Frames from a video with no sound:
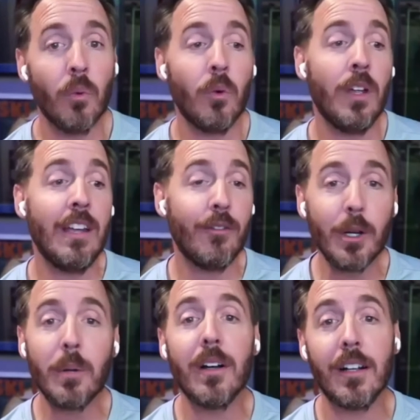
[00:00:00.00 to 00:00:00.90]
if we
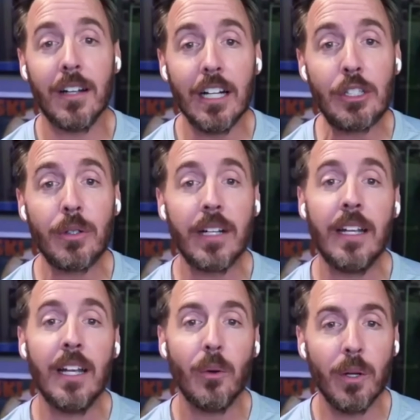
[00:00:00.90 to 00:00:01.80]
were a
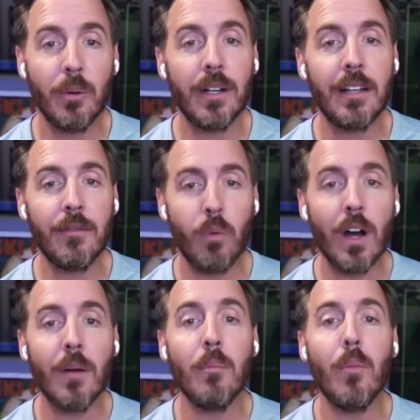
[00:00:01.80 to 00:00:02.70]
country, we would have
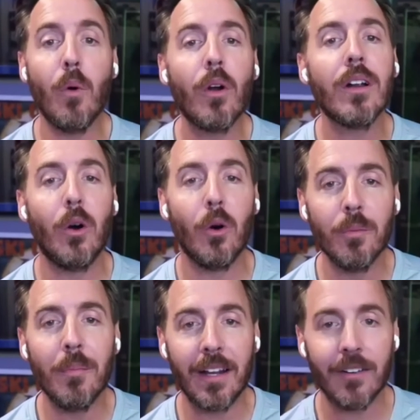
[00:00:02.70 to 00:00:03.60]
won more gold
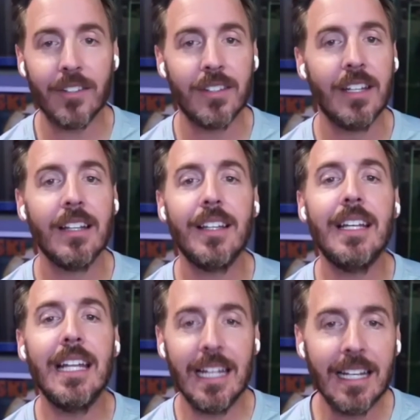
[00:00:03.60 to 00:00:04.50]
medals than
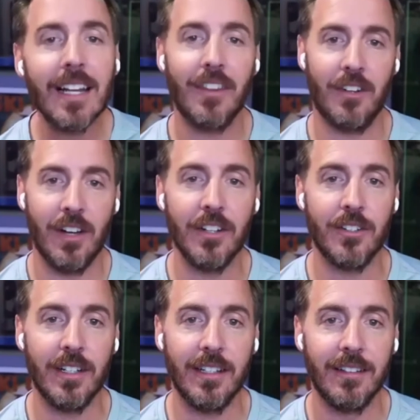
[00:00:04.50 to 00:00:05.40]
any other
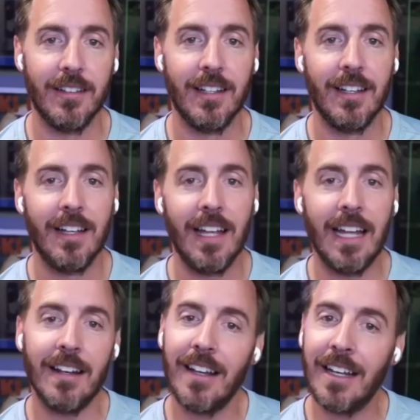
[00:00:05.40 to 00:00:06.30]
country.
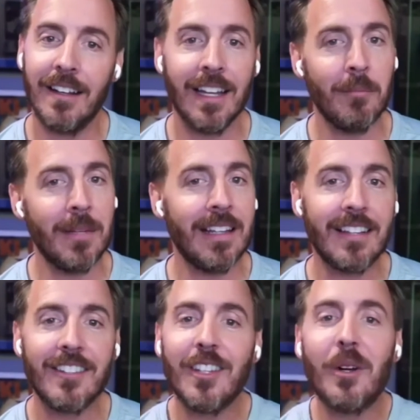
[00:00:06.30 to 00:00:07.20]
And I mean,
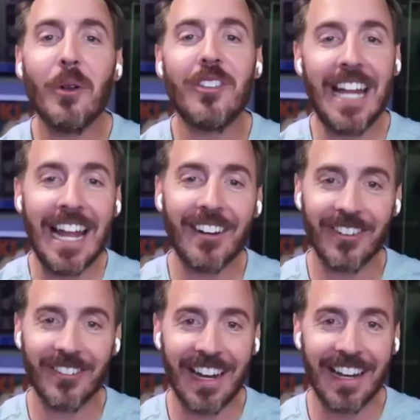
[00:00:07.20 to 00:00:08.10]
that's the gold standard,
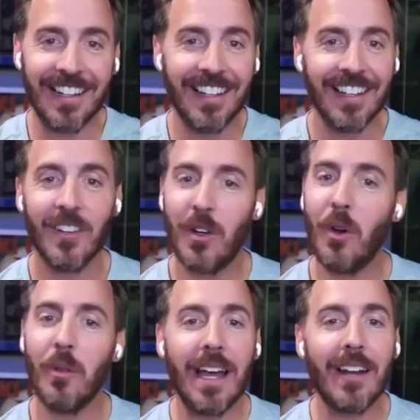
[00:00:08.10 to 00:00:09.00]
right? The
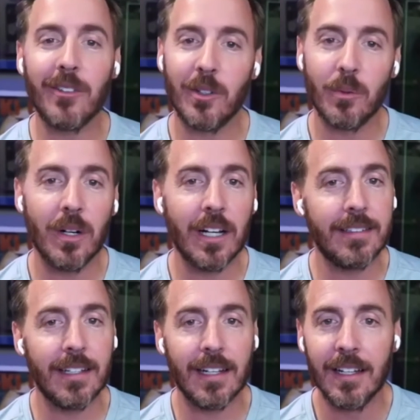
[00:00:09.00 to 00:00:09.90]
gold medals are what
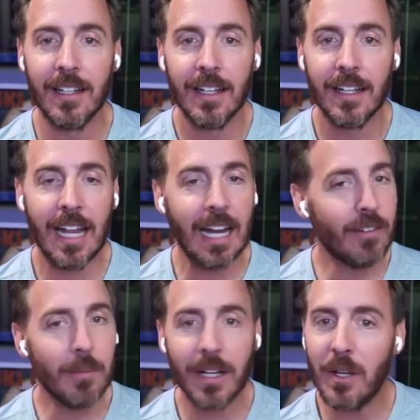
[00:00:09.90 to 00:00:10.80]

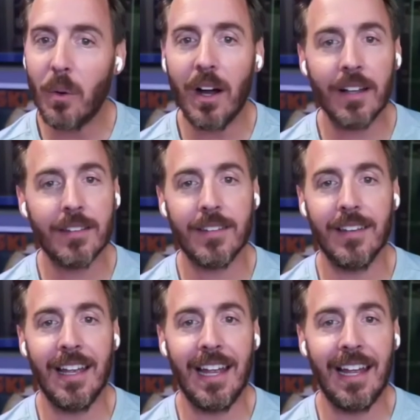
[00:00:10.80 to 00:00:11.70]
everybody wants,
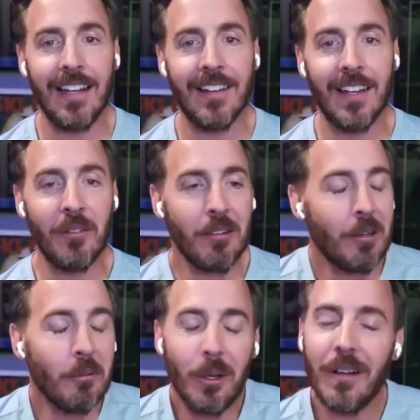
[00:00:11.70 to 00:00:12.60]
and
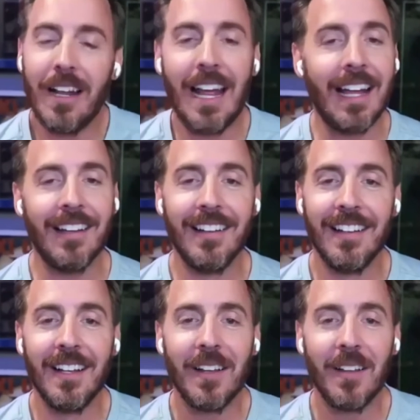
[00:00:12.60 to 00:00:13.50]
we would have had
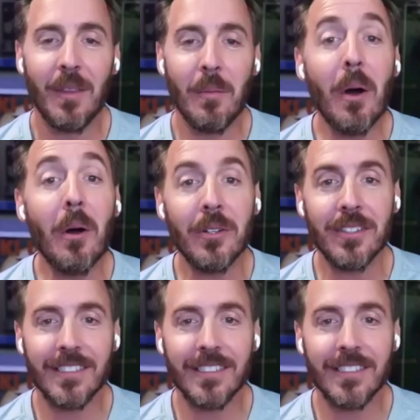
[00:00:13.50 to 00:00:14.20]
the most.